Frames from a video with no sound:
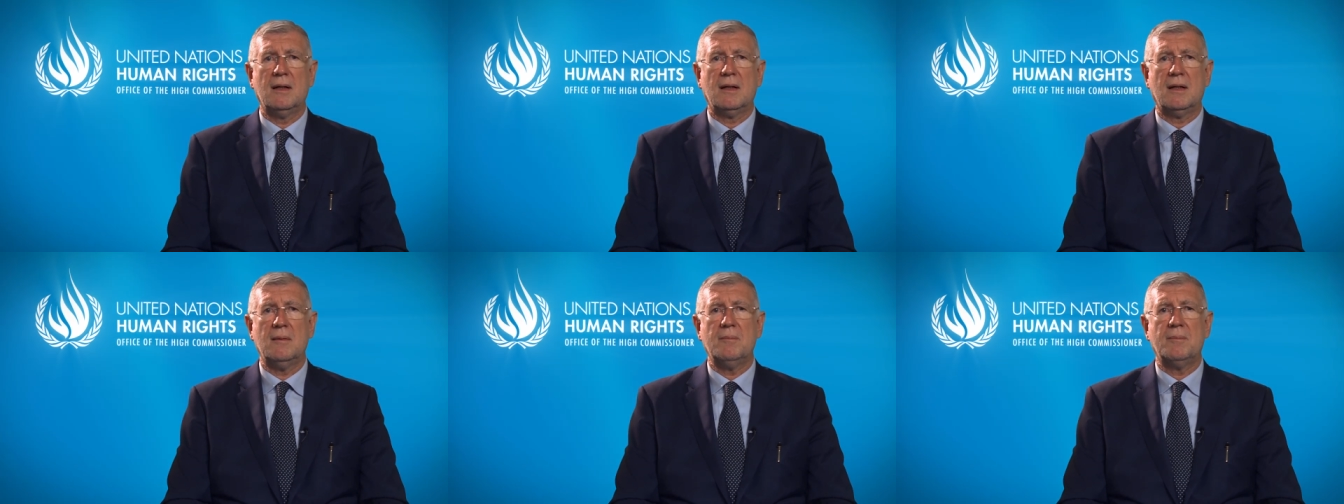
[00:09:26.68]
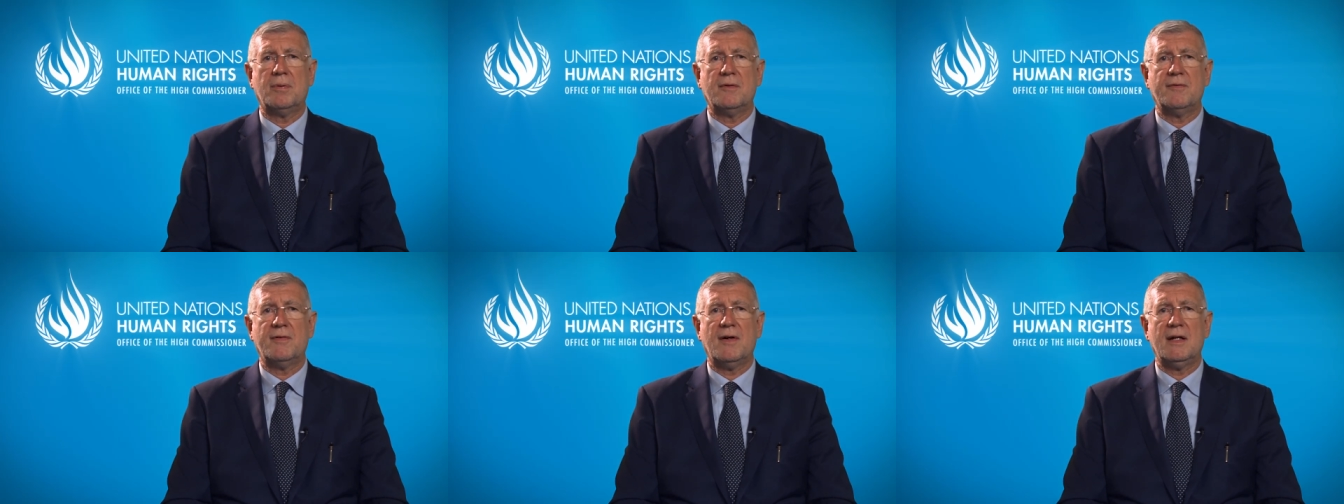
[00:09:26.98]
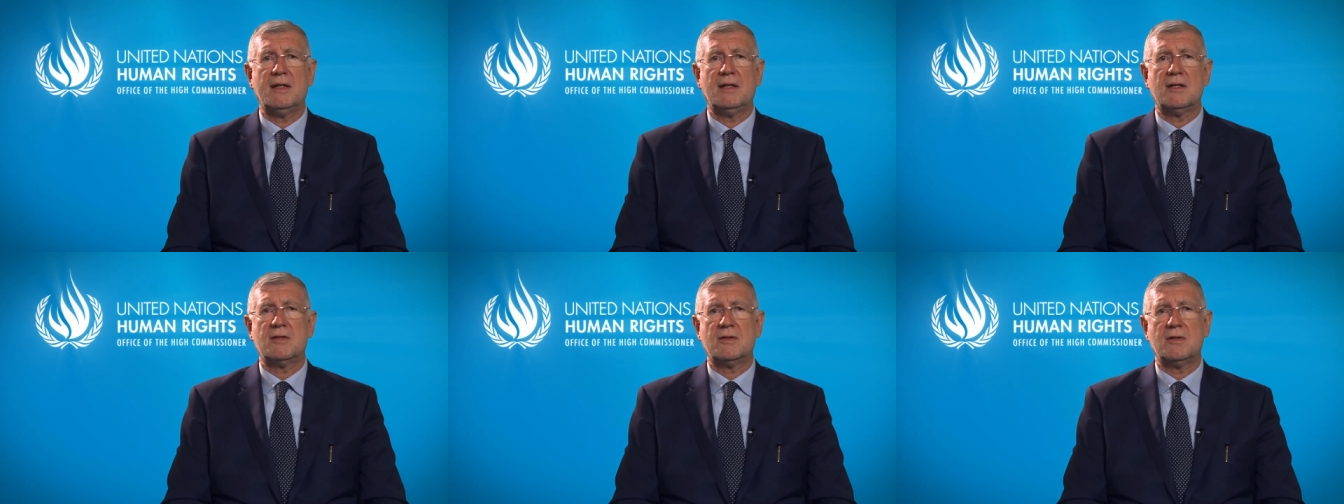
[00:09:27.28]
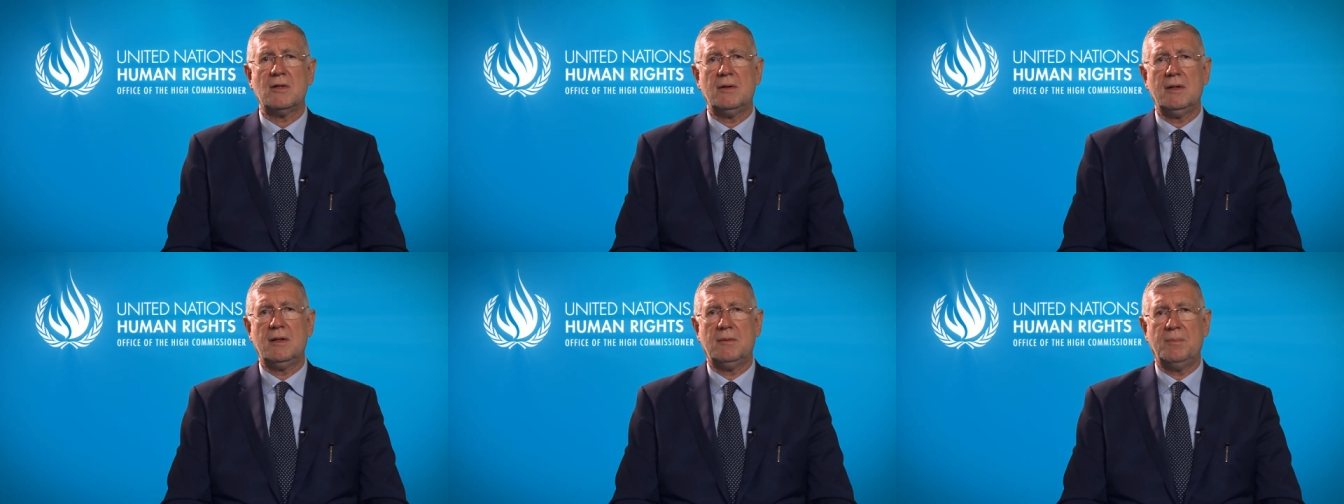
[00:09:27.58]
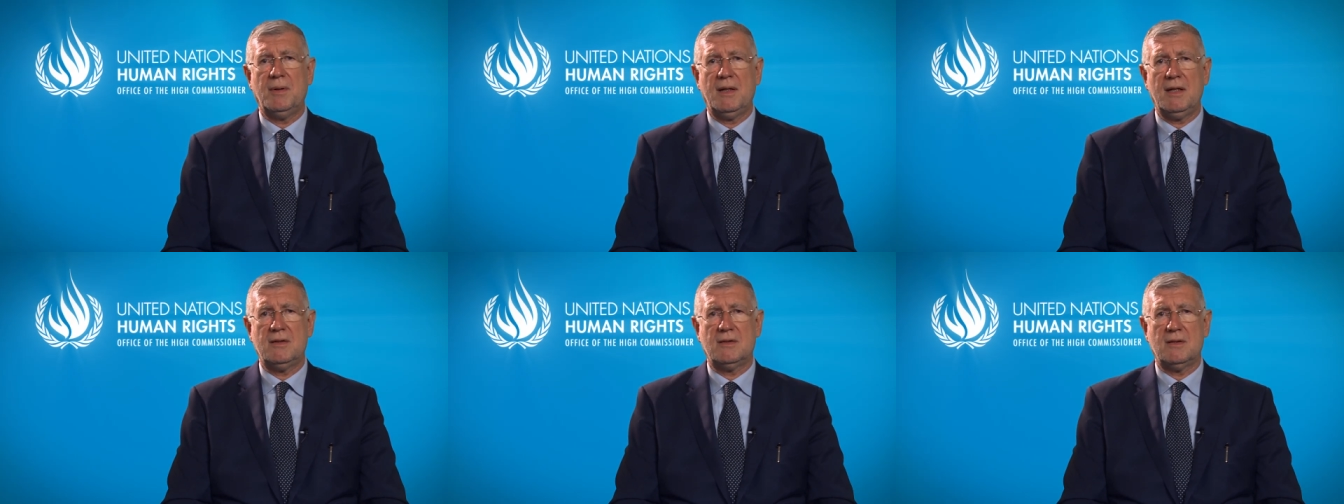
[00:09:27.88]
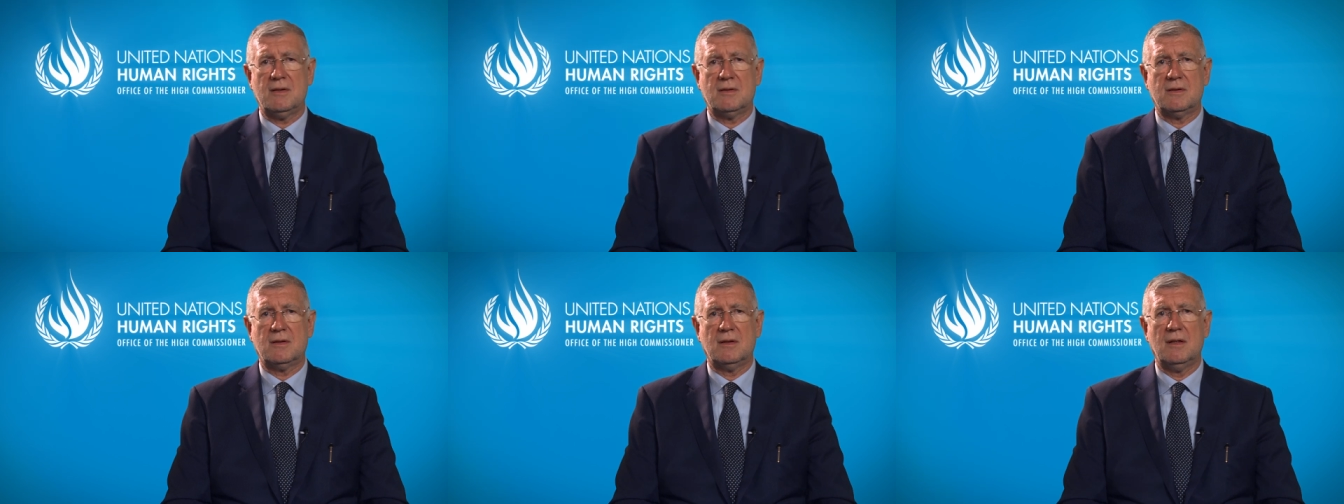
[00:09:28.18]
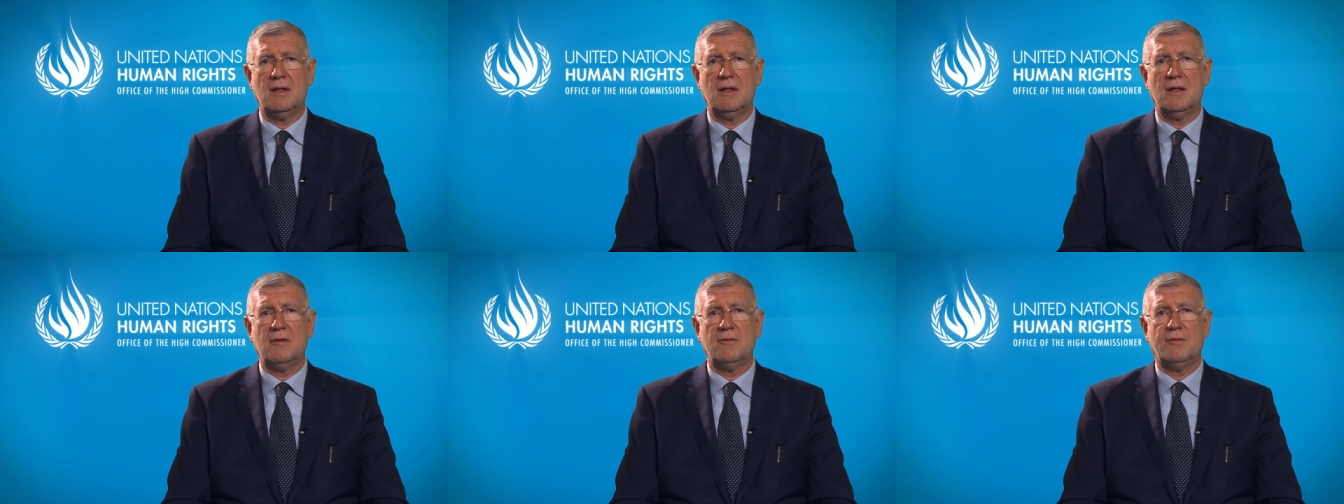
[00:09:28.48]
can provide a solid basis
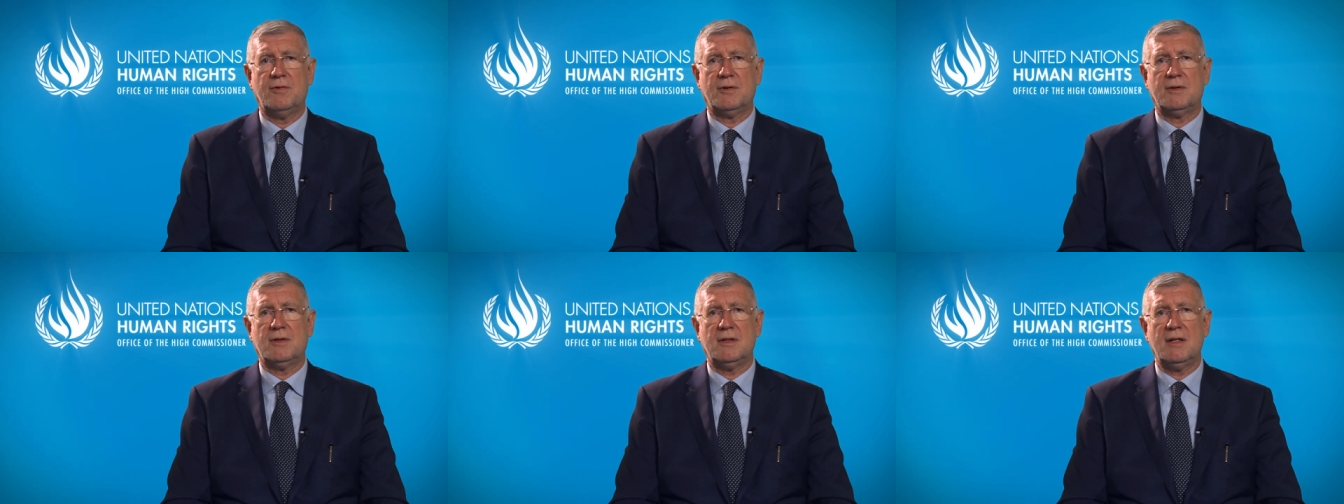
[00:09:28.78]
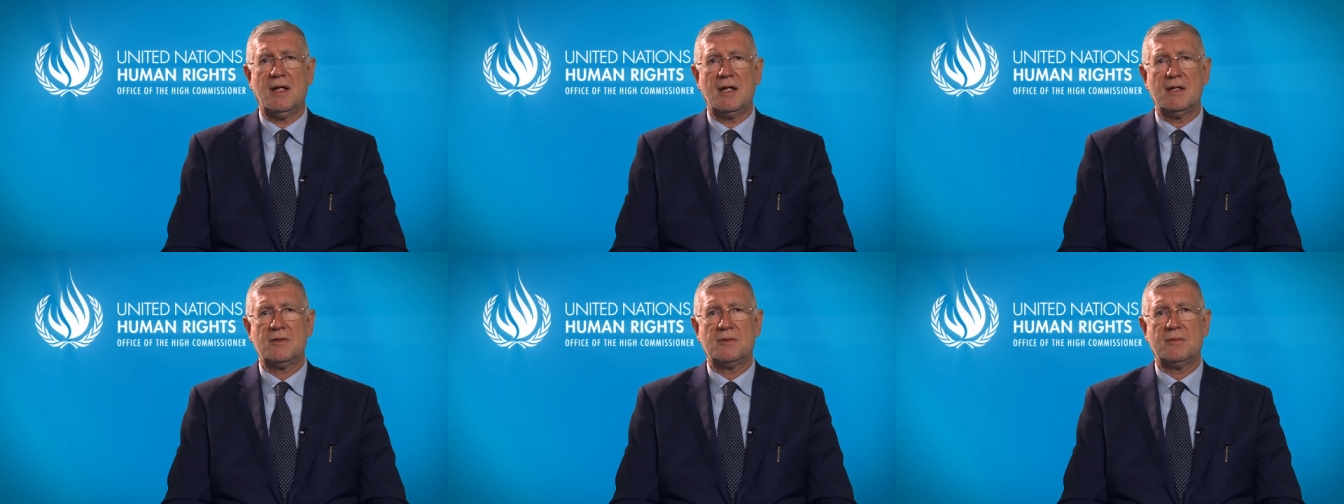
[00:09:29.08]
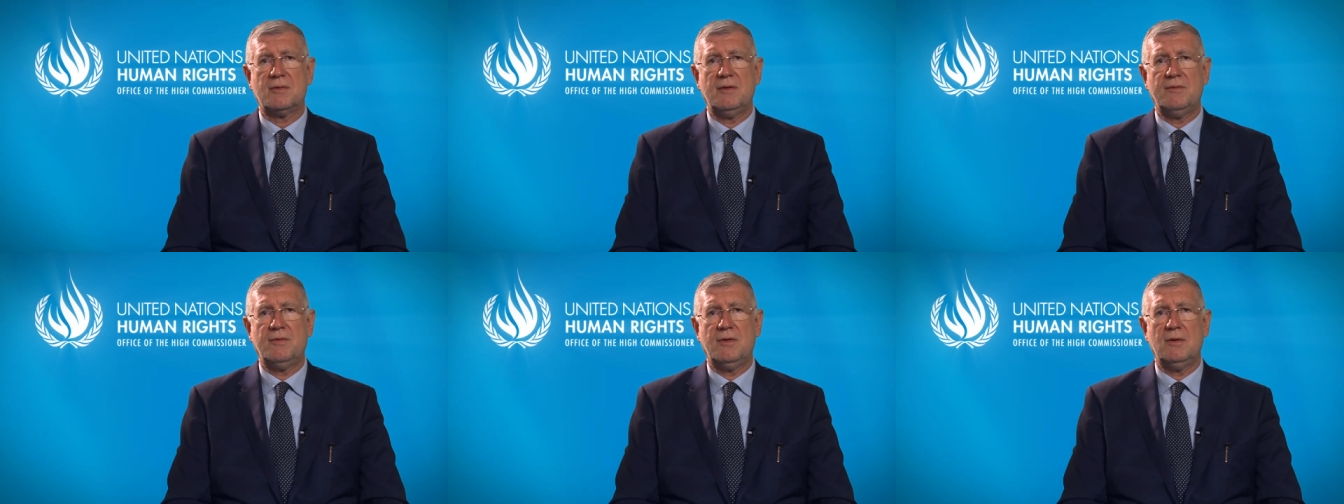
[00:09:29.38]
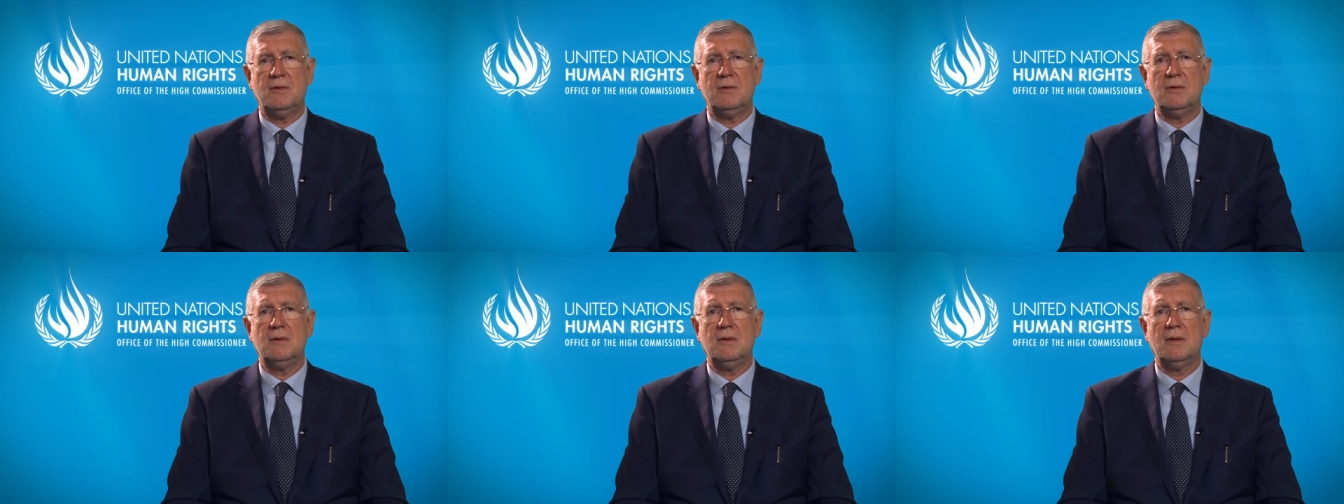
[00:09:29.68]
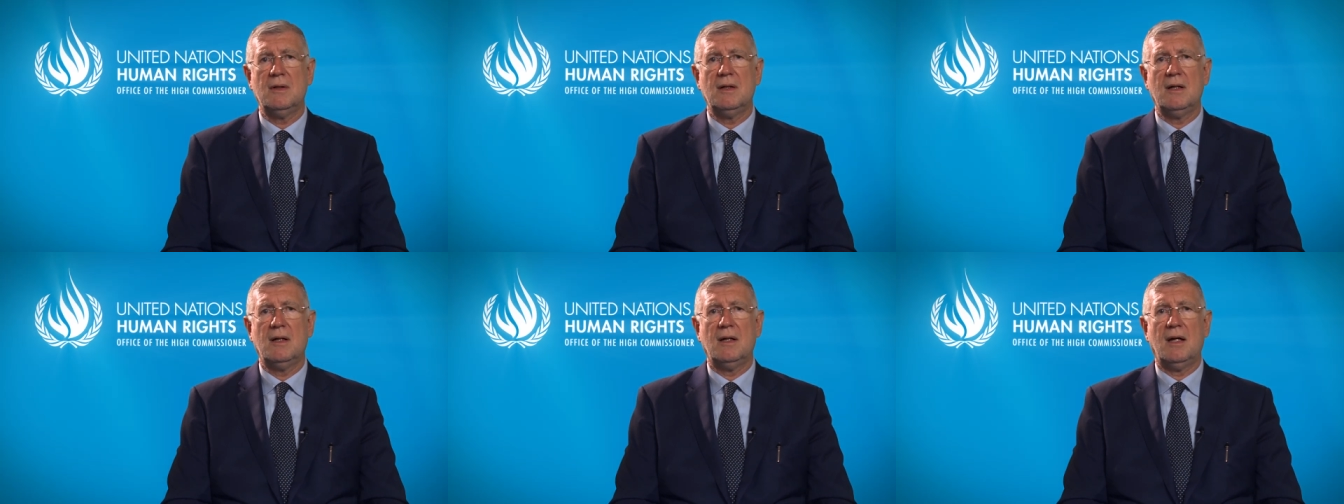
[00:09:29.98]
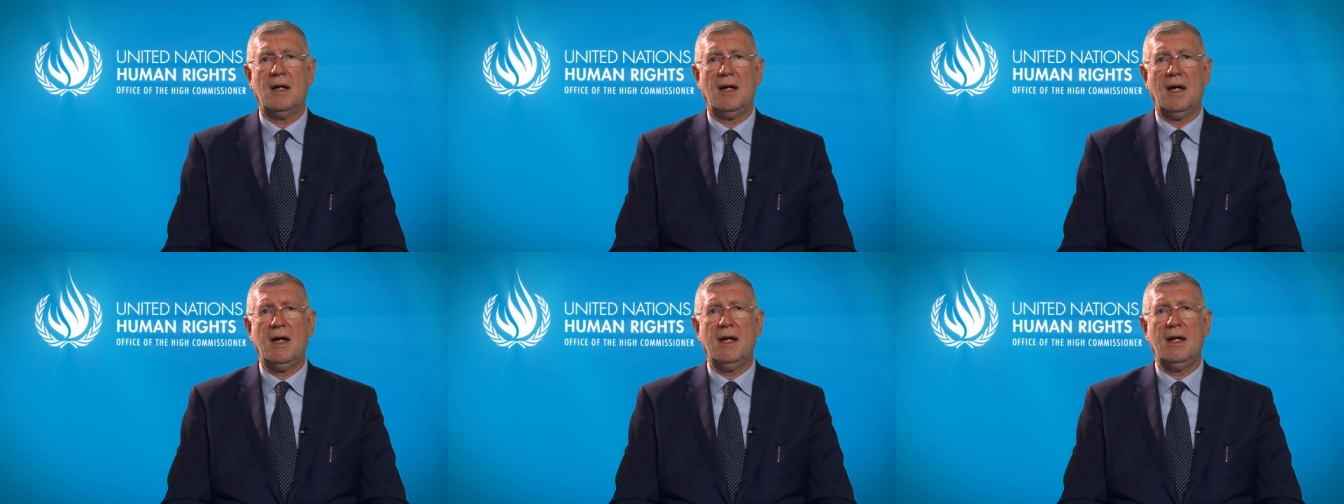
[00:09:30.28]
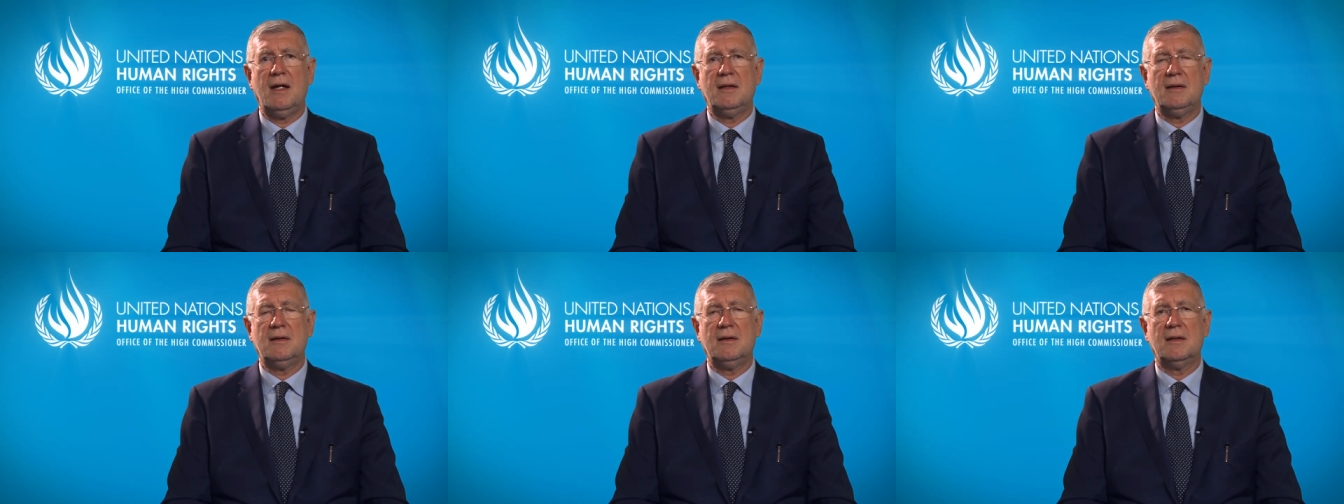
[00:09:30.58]
for the next review
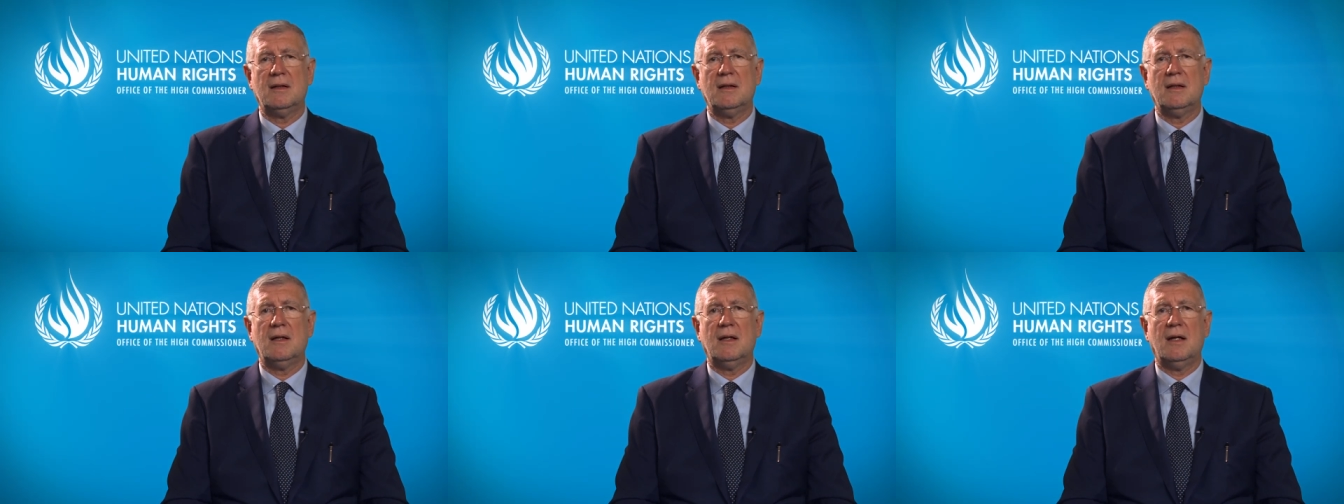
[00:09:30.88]
and,